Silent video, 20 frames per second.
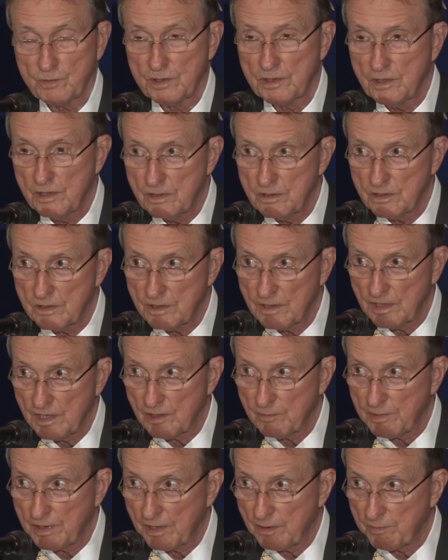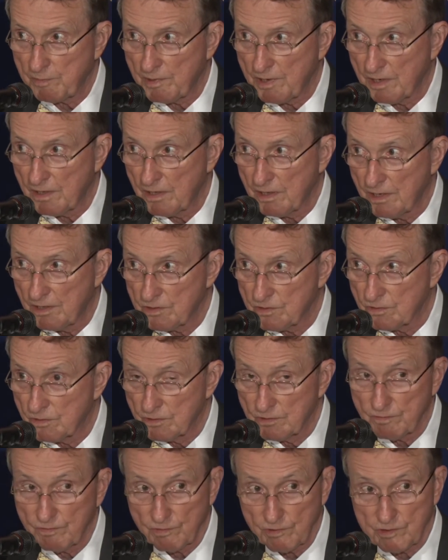we need to think about biological
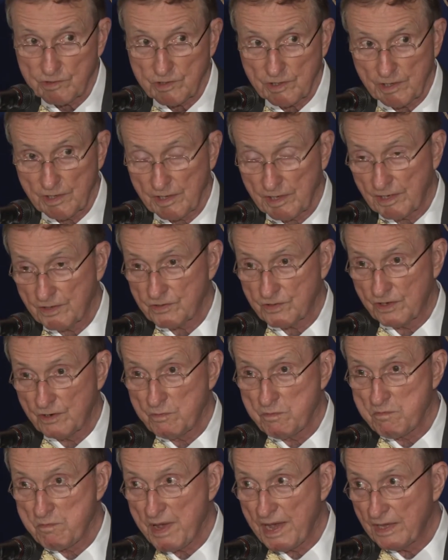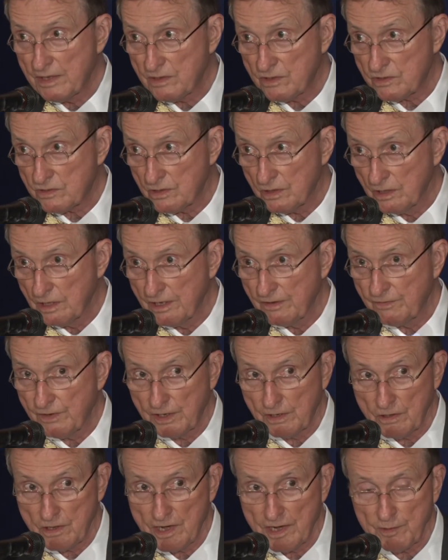diversity as an immense
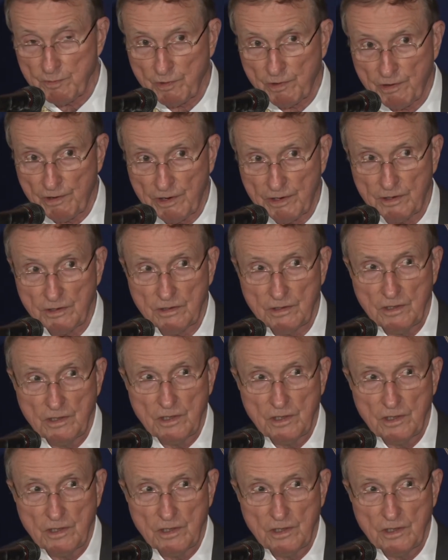living library